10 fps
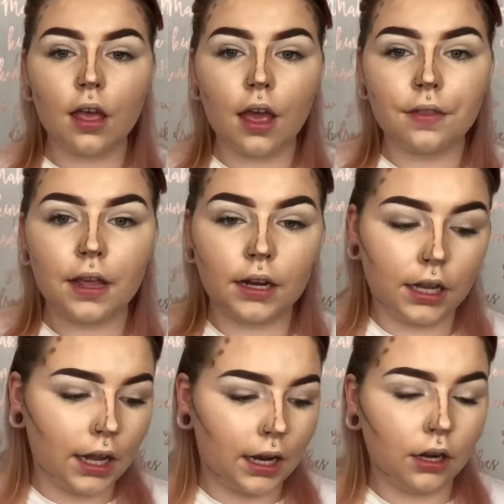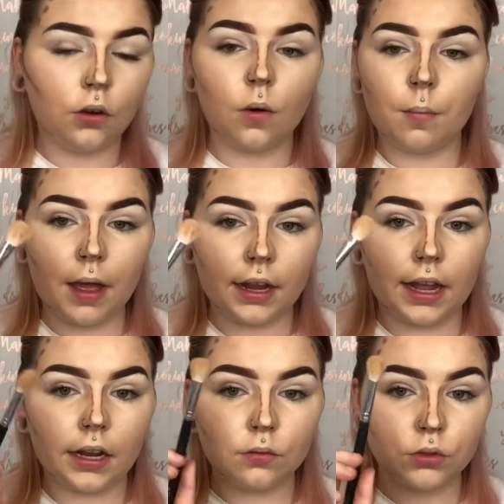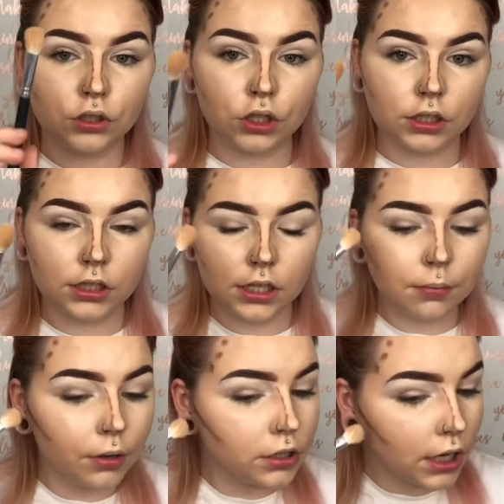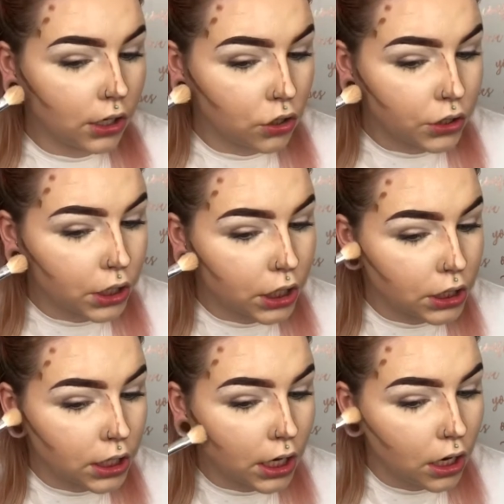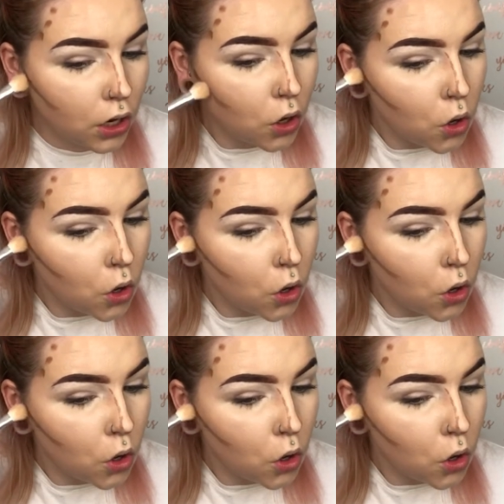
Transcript: And then again, going back in with just the same brush I used to conceal,